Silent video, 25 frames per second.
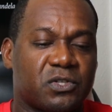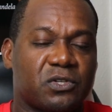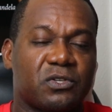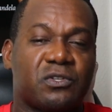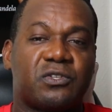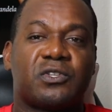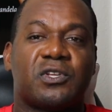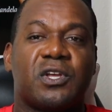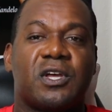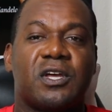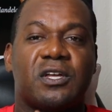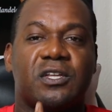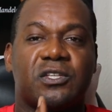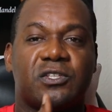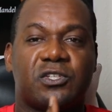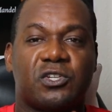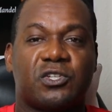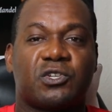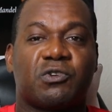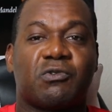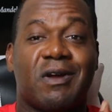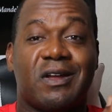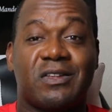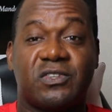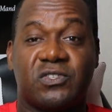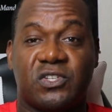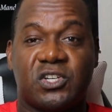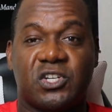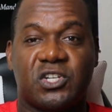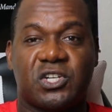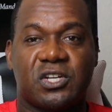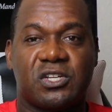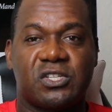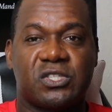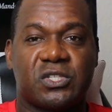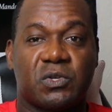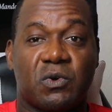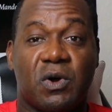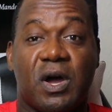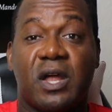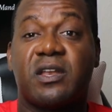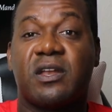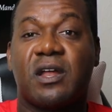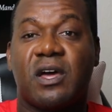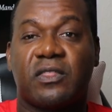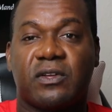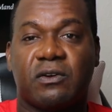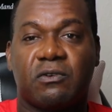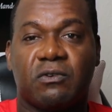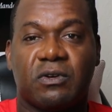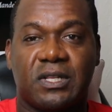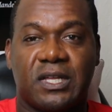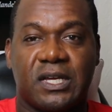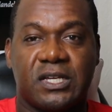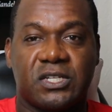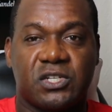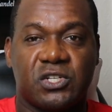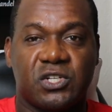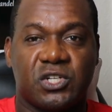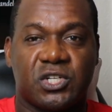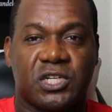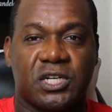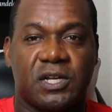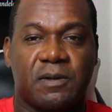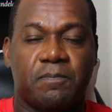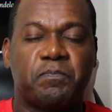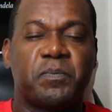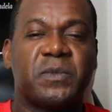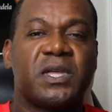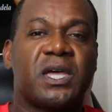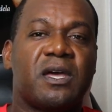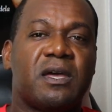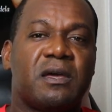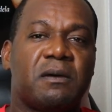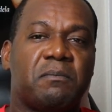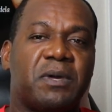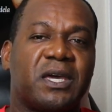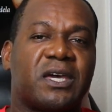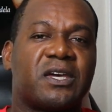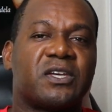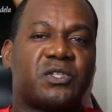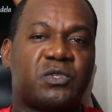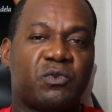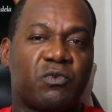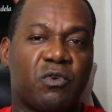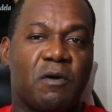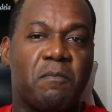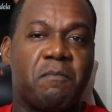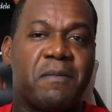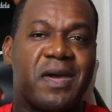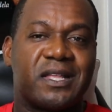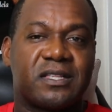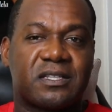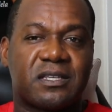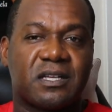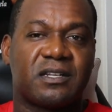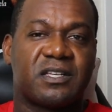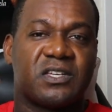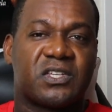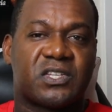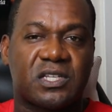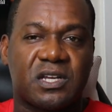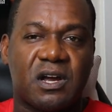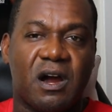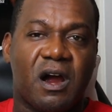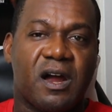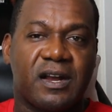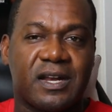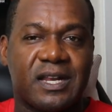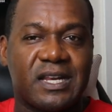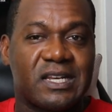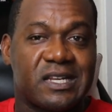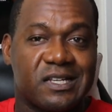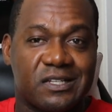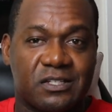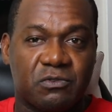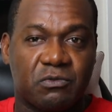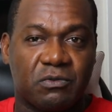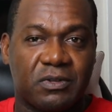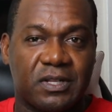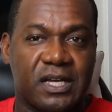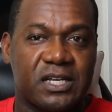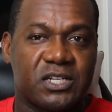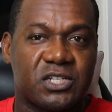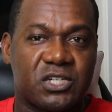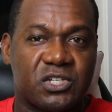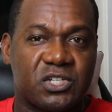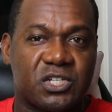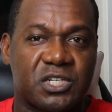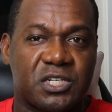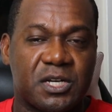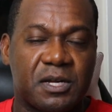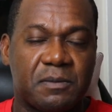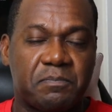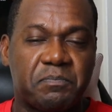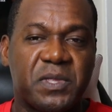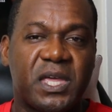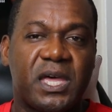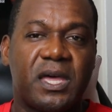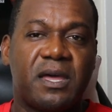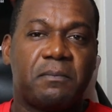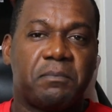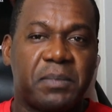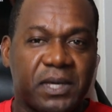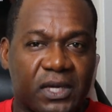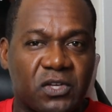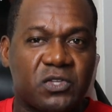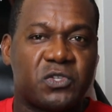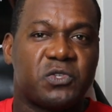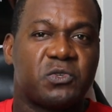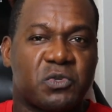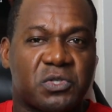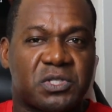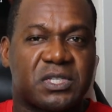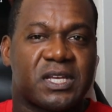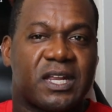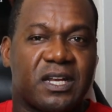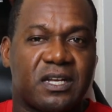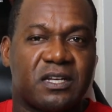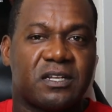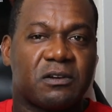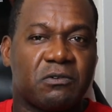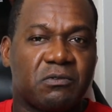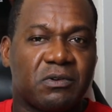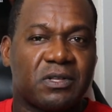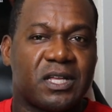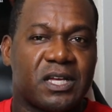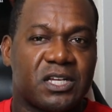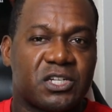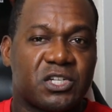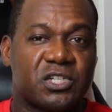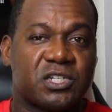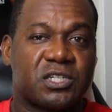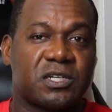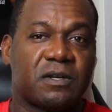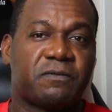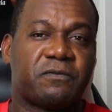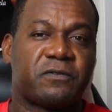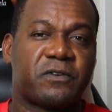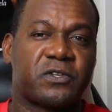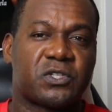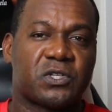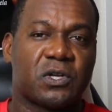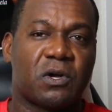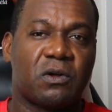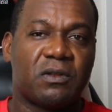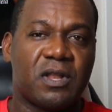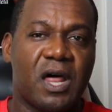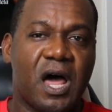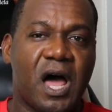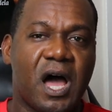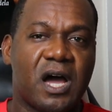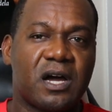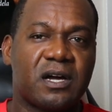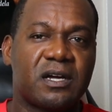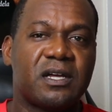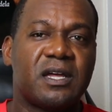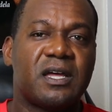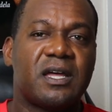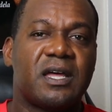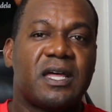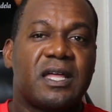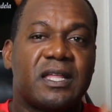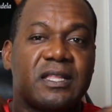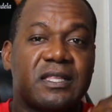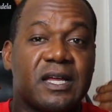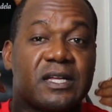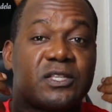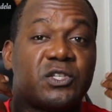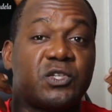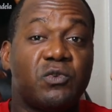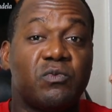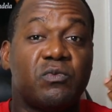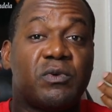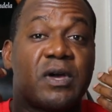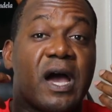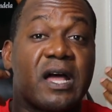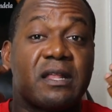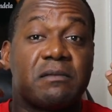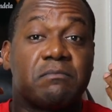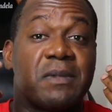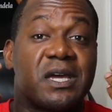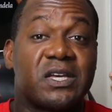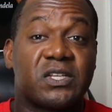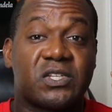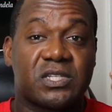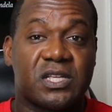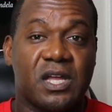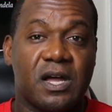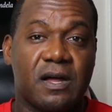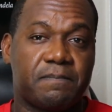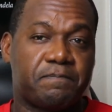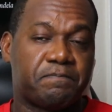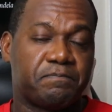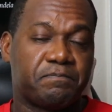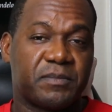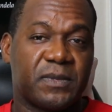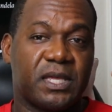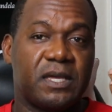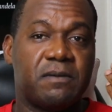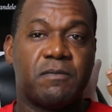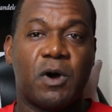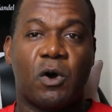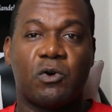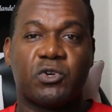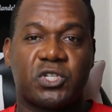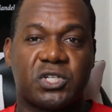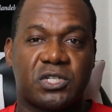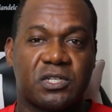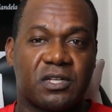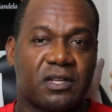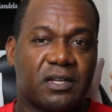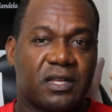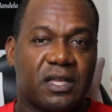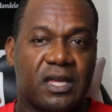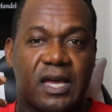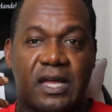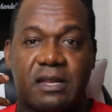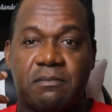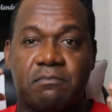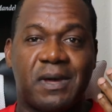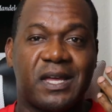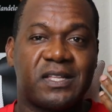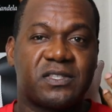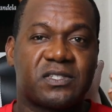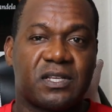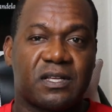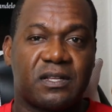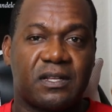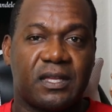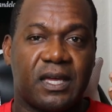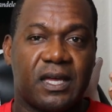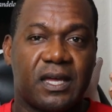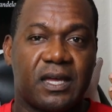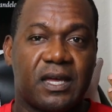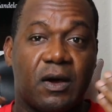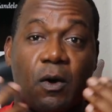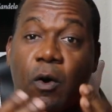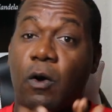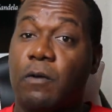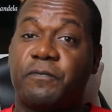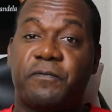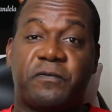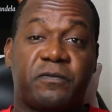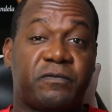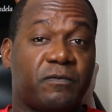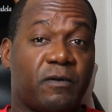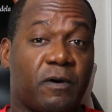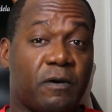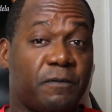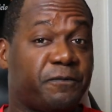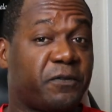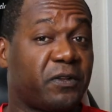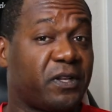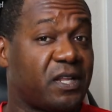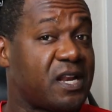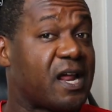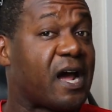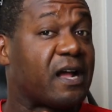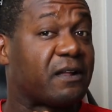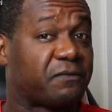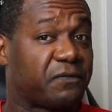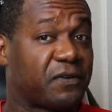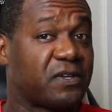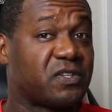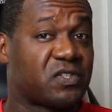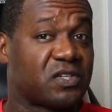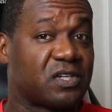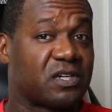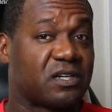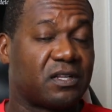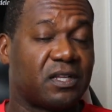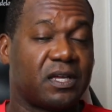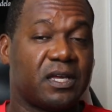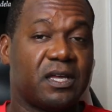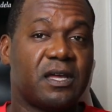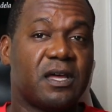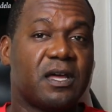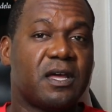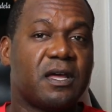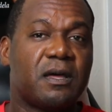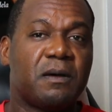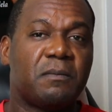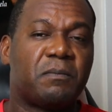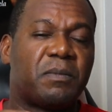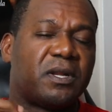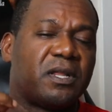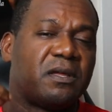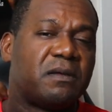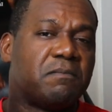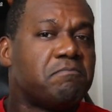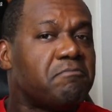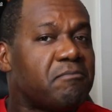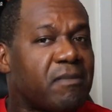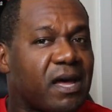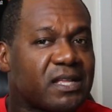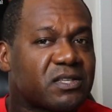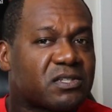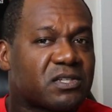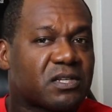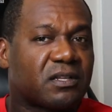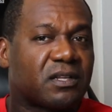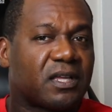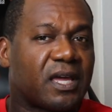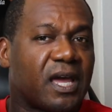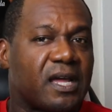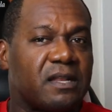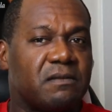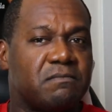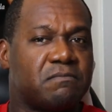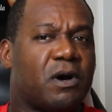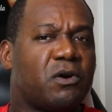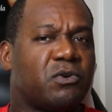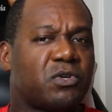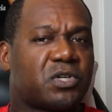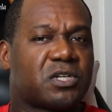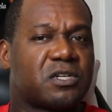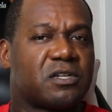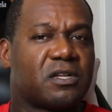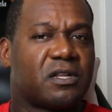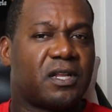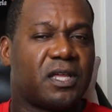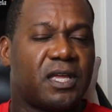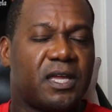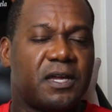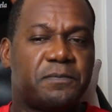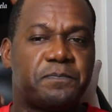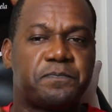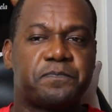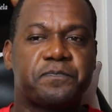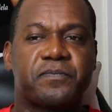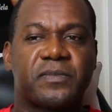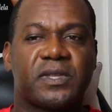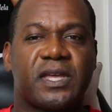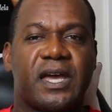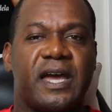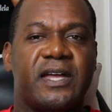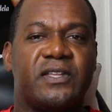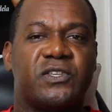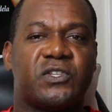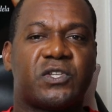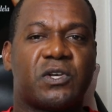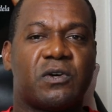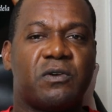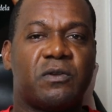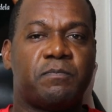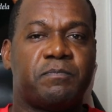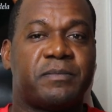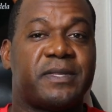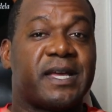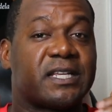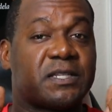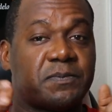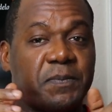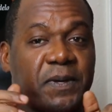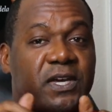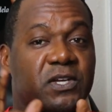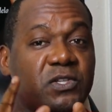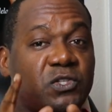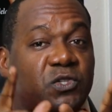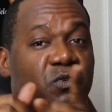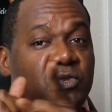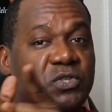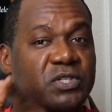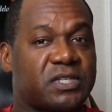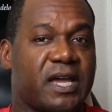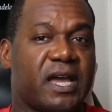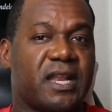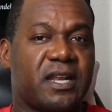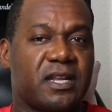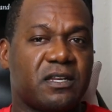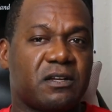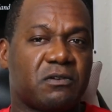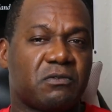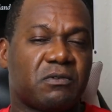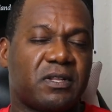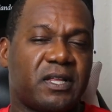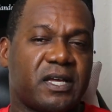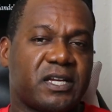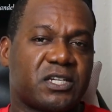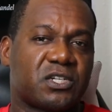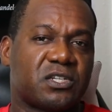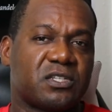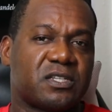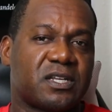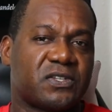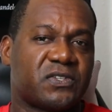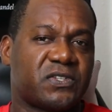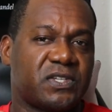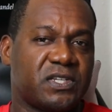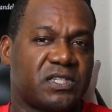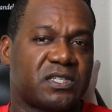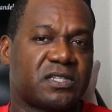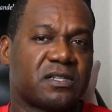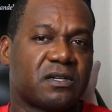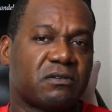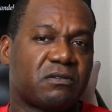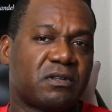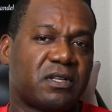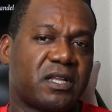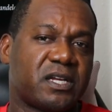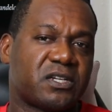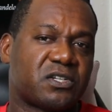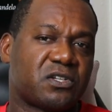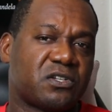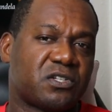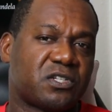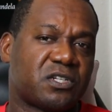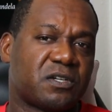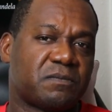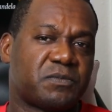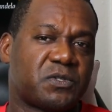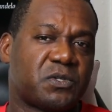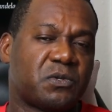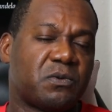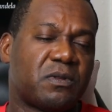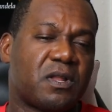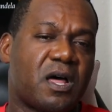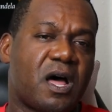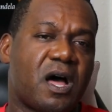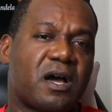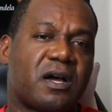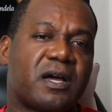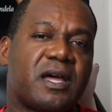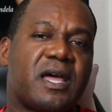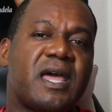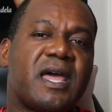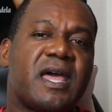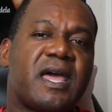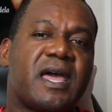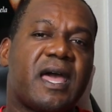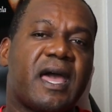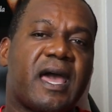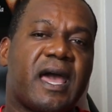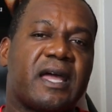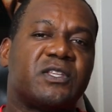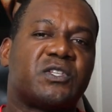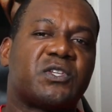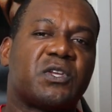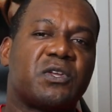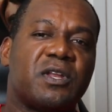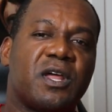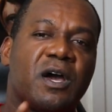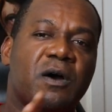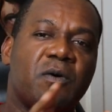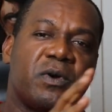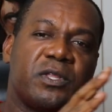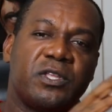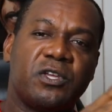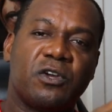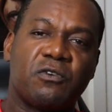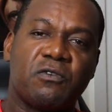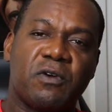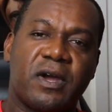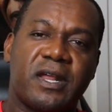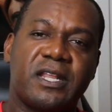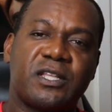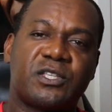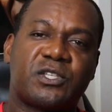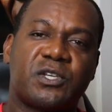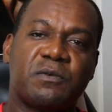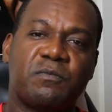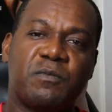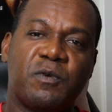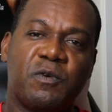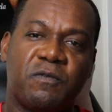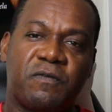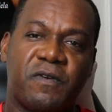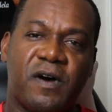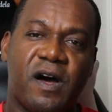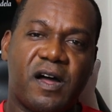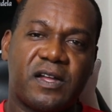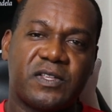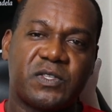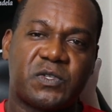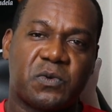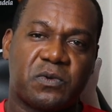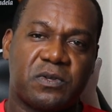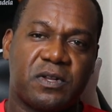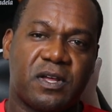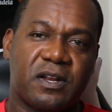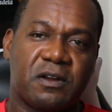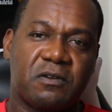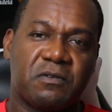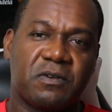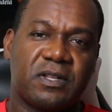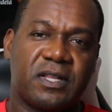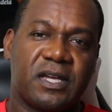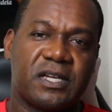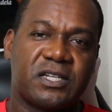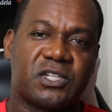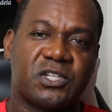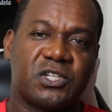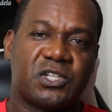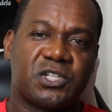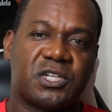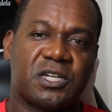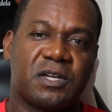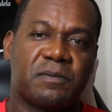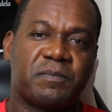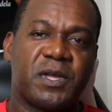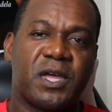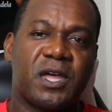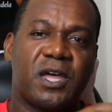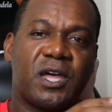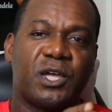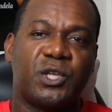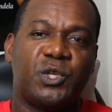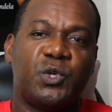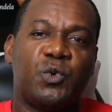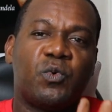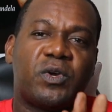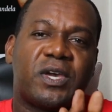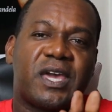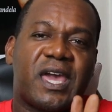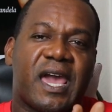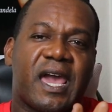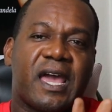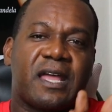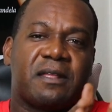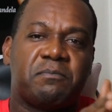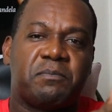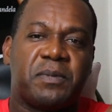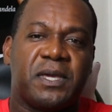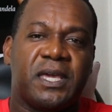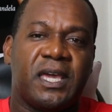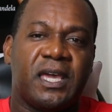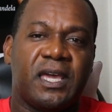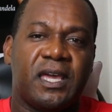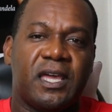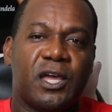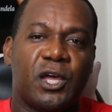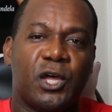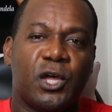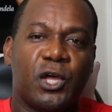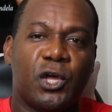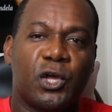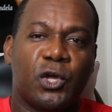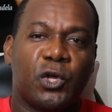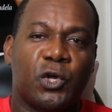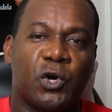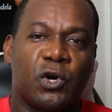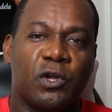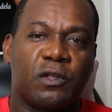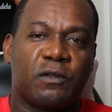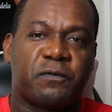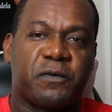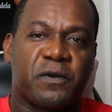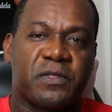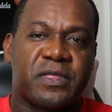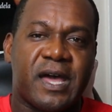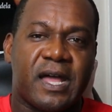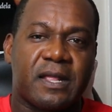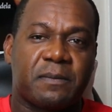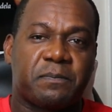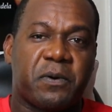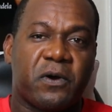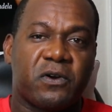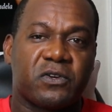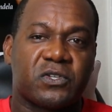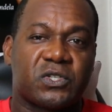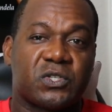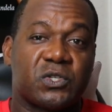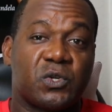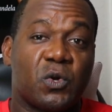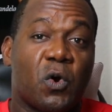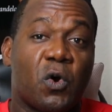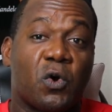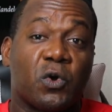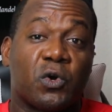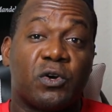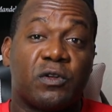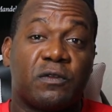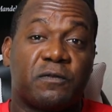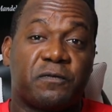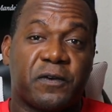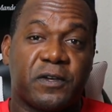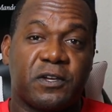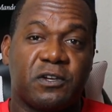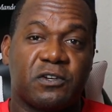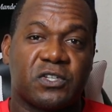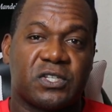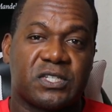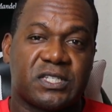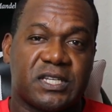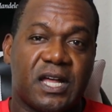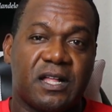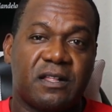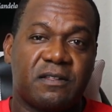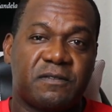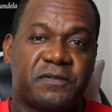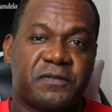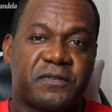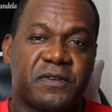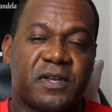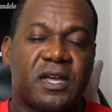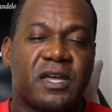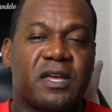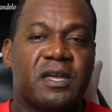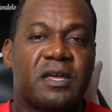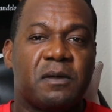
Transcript: to to transition to another relationship because you were mentally scarred in this relationship because you stayed in the relationship for so long that you got messed up emotionally and mentally, hope, hopefully not physically, but mentally and emotionally. And so that's because you stayed in the relation the season of relationship too long. And so now when you're ready to move on to another relationship, you can't be good for that person or good for yourself